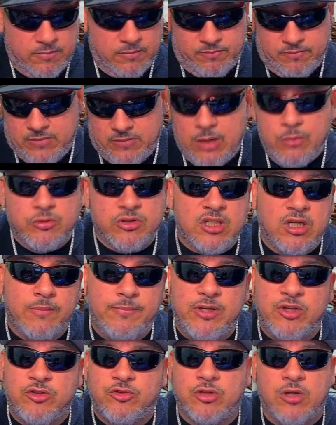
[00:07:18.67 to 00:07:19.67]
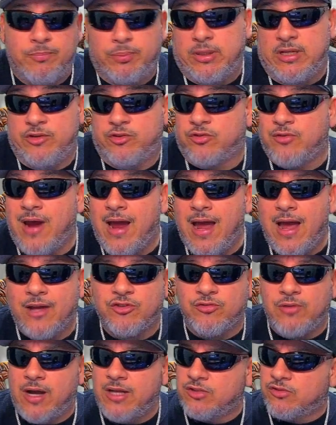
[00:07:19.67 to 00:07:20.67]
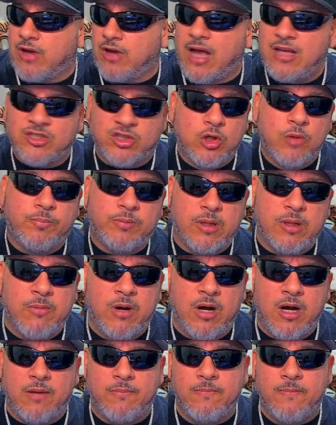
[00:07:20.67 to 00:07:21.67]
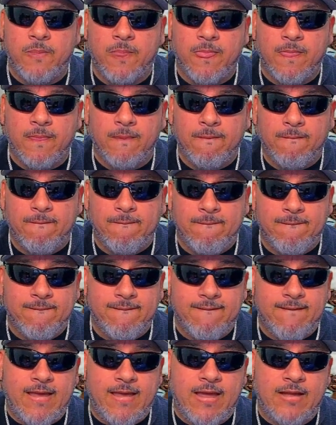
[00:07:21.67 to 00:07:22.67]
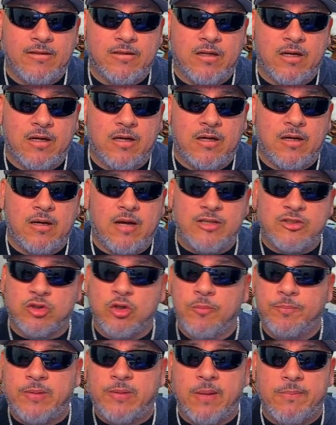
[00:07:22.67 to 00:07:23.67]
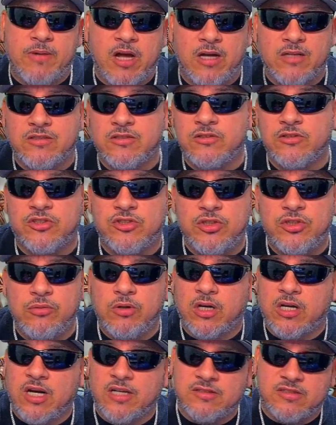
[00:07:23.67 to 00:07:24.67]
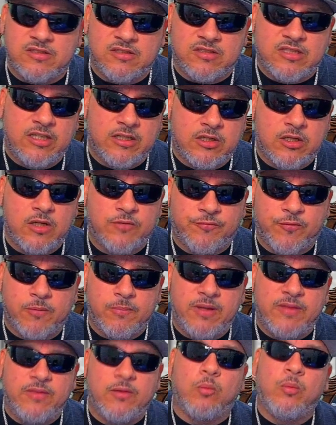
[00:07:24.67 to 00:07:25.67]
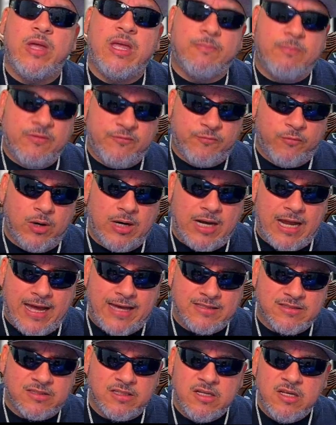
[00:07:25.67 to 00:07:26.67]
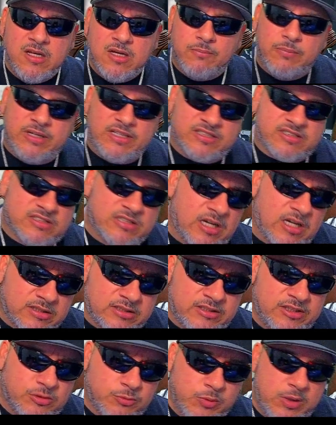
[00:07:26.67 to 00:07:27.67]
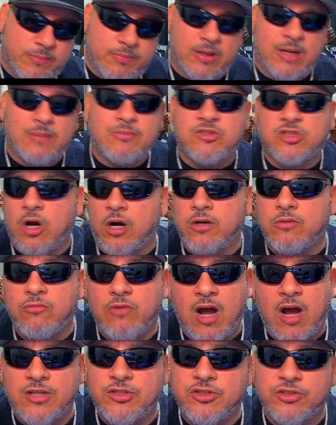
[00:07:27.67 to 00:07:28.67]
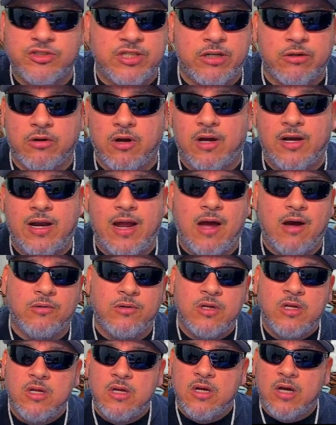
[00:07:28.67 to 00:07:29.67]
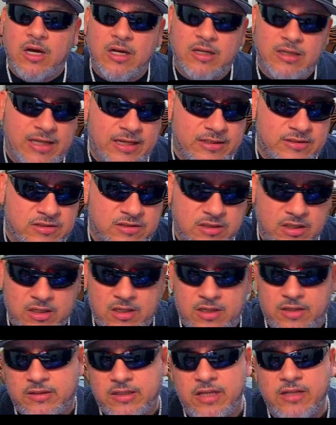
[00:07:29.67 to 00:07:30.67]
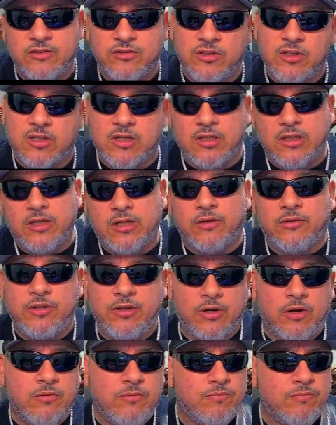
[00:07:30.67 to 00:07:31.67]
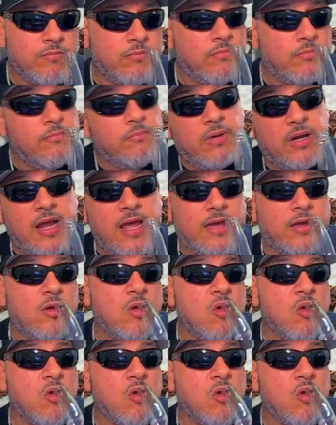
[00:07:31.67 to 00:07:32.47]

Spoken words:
he was going to be complete trash, right? So I scooped him up, and I scooped up Cousins too, and Cousins did good for me the week before last, but he sucked this week, but I'm starting Rodgers here on out unless things look a little, but hey.